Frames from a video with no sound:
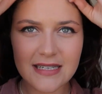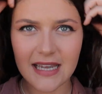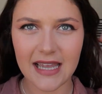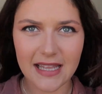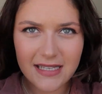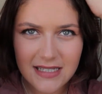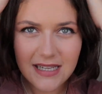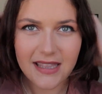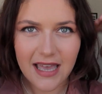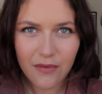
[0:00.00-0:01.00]
And
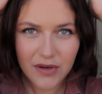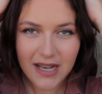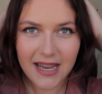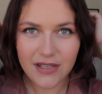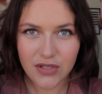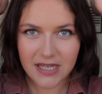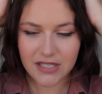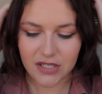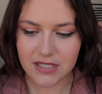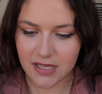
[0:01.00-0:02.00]
that would literally
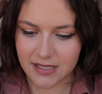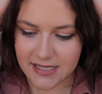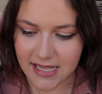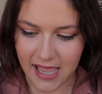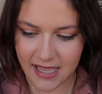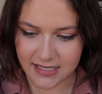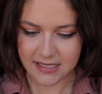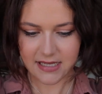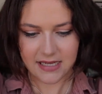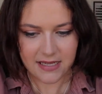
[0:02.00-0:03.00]
just
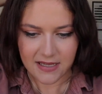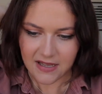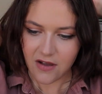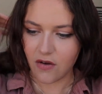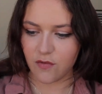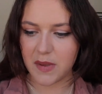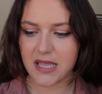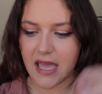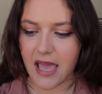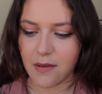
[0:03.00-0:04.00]
consist of me
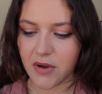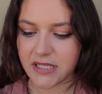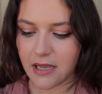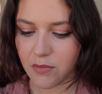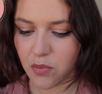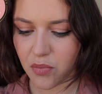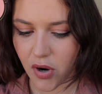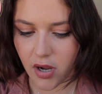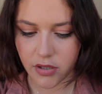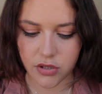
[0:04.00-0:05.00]
getting my Denman
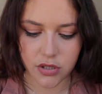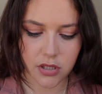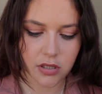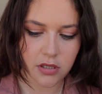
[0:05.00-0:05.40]
brush